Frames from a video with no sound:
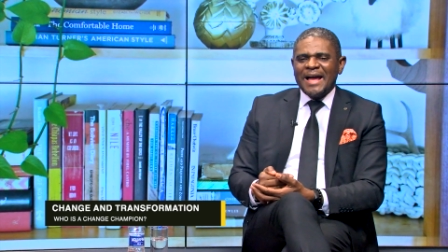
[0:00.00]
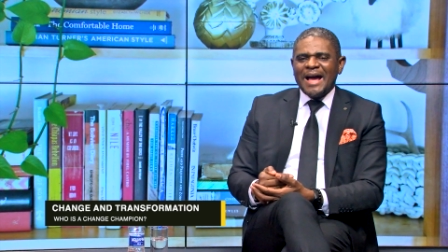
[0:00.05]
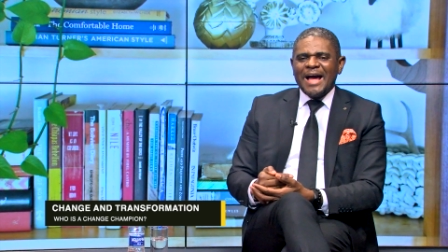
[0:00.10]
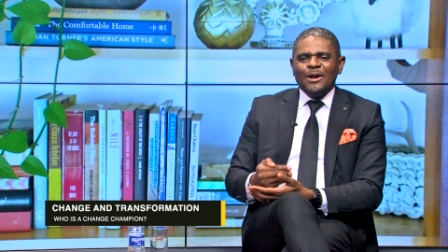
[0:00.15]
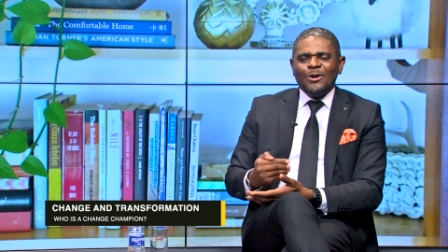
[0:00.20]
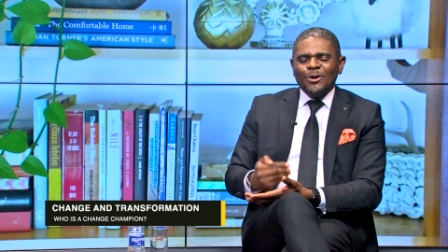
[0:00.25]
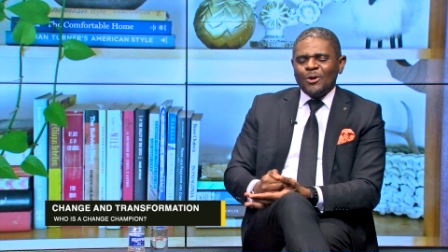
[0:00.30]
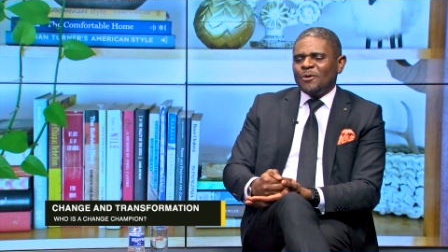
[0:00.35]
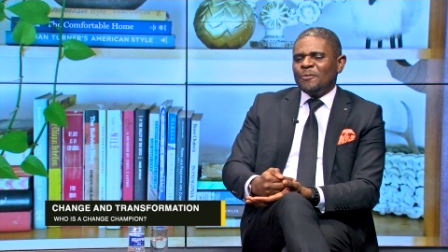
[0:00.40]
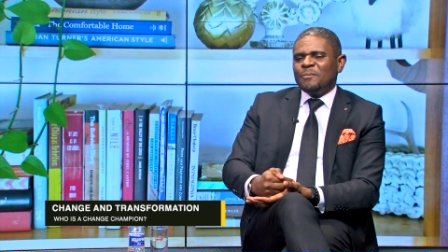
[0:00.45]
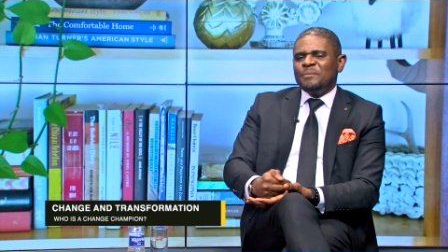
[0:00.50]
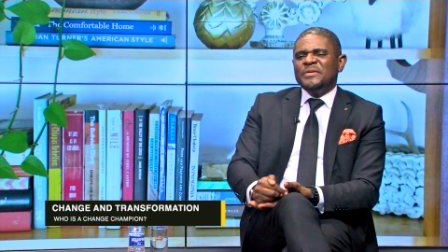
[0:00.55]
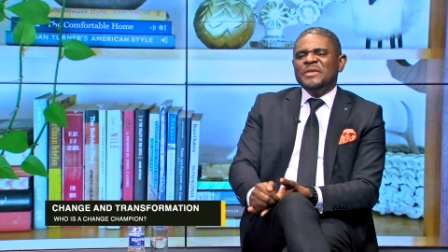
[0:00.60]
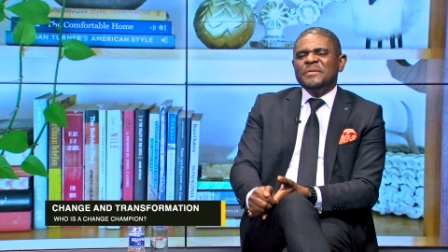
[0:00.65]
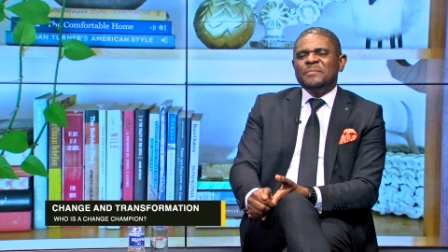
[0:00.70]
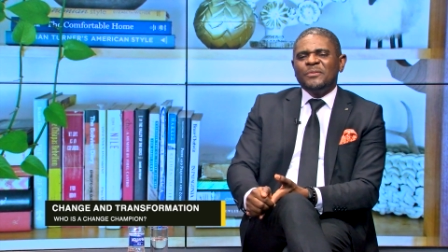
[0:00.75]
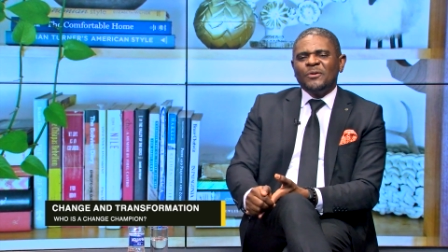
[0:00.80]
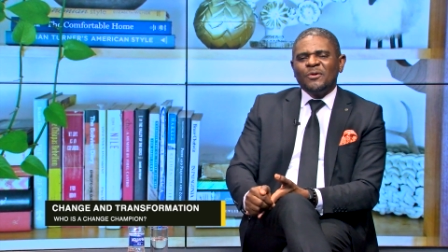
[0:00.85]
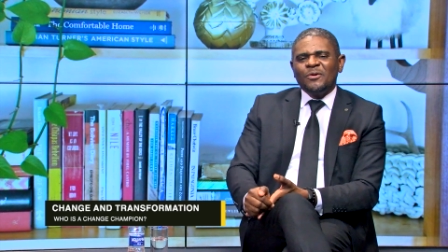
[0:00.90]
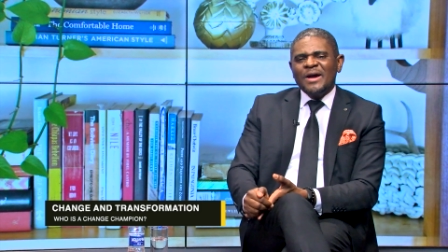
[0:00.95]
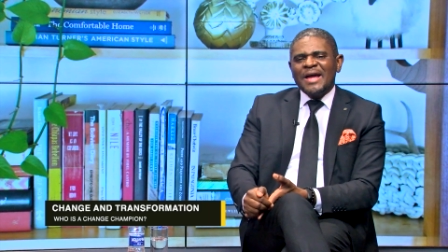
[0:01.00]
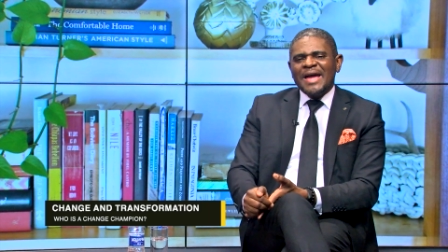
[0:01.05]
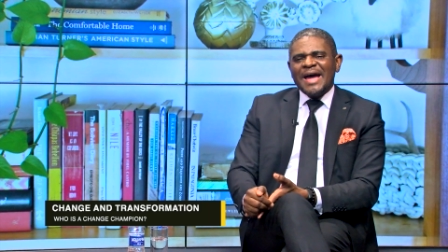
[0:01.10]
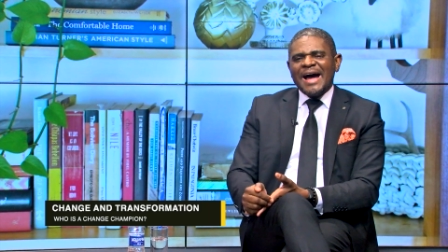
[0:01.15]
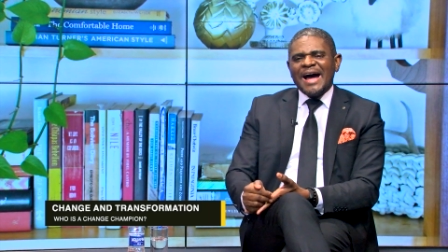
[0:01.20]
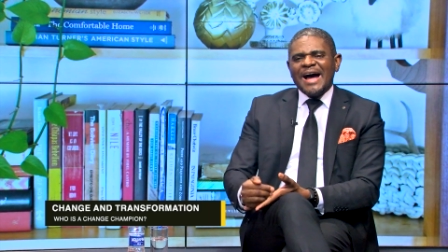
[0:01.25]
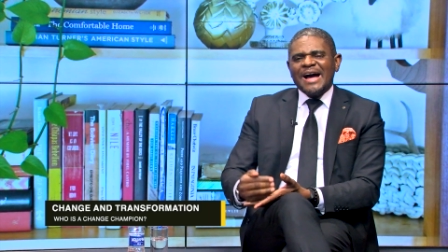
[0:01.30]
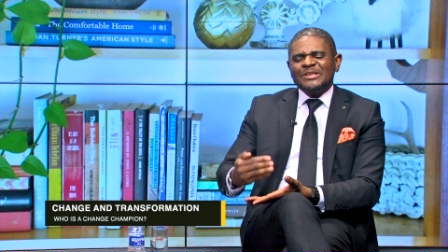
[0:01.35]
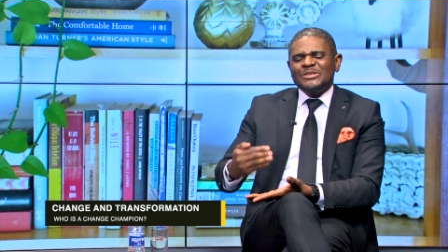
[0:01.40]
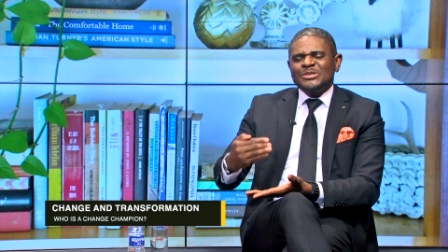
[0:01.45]
a lot of people
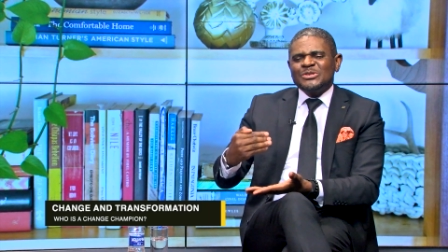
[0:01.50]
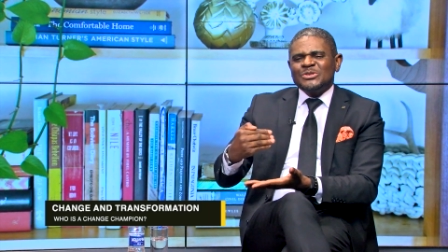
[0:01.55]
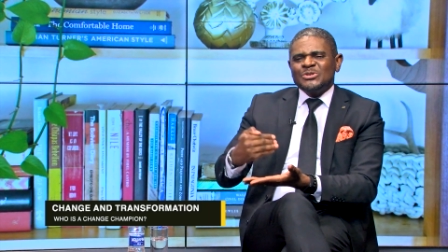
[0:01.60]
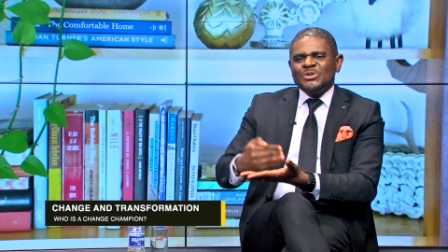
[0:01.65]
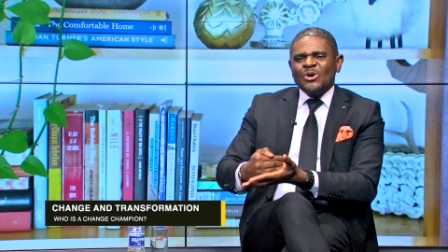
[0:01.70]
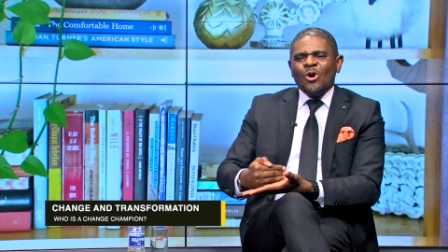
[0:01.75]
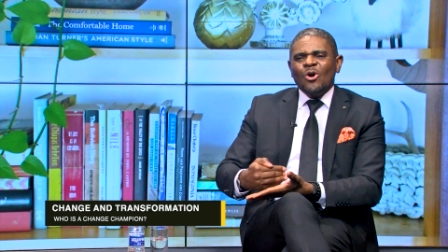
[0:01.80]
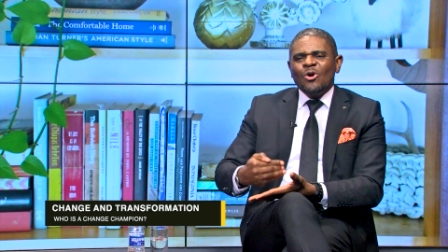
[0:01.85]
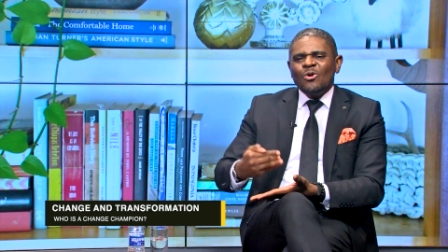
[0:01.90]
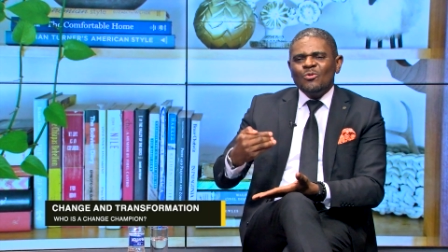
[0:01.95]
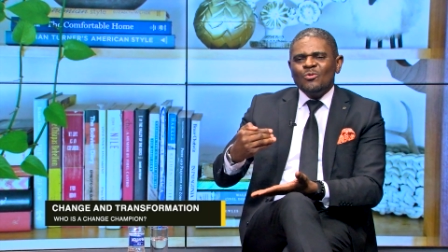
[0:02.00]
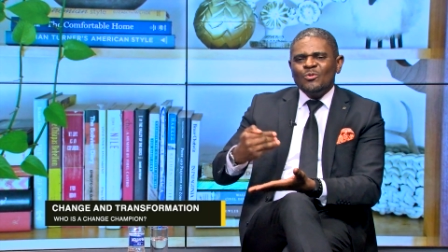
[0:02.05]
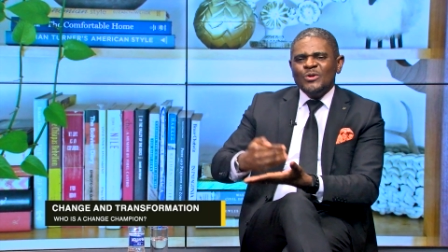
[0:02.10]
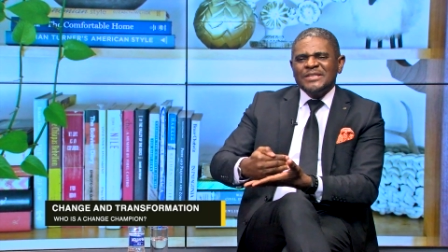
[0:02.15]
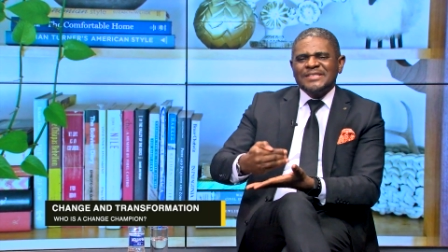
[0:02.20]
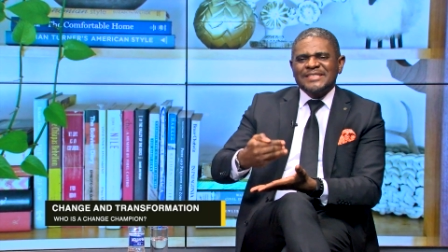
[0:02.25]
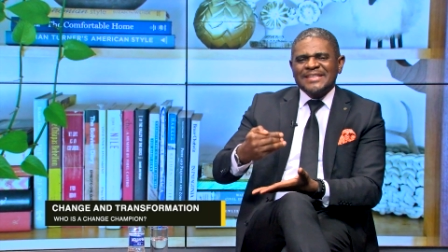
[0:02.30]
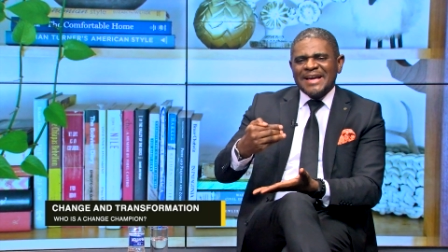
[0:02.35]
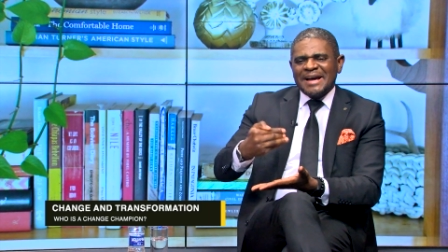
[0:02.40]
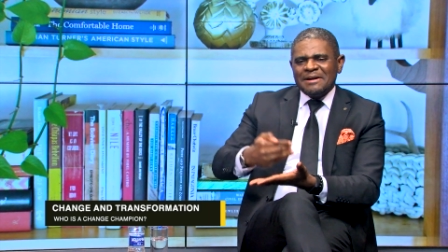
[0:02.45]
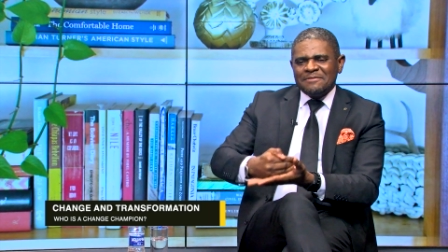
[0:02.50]
are so risk